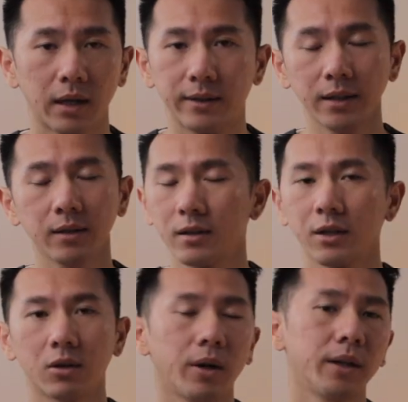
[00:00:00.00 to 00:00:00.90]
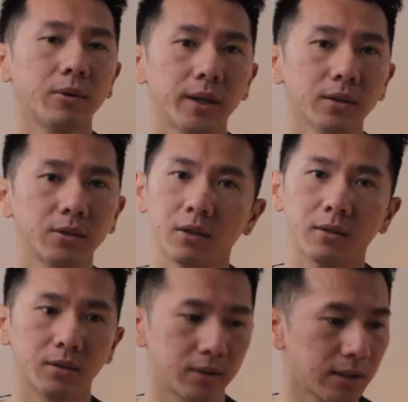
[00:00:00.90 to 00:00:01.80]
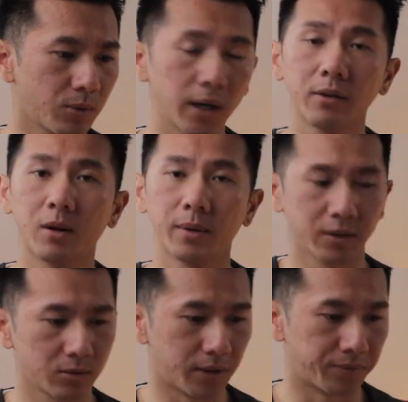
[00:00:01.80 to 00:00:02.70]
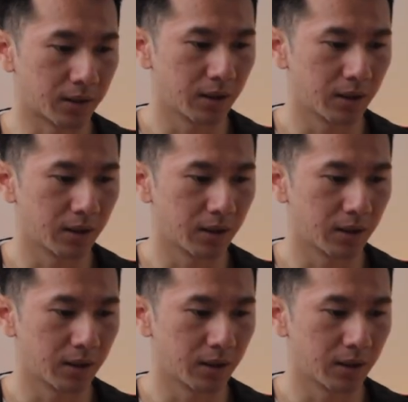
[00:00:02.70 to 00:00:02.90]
And then it didn't go anywhere, so that's what I know about this one.